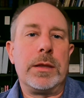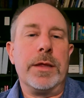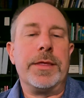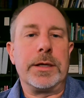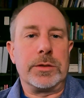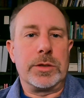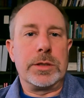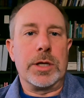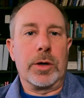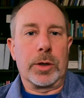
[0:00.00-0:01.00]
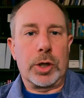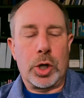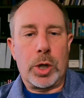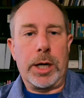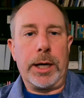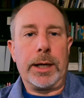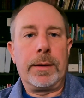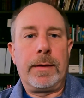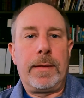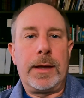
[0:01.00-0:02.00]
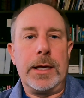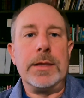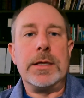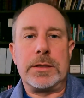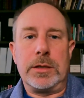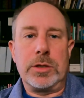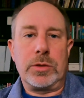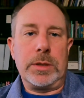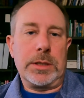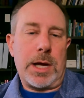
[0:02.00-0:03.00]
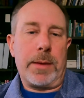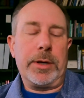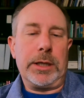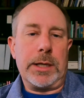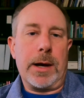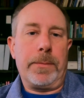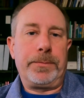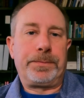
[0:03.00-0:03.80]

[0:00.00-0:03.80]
the things that are occurring in this industry is happening now.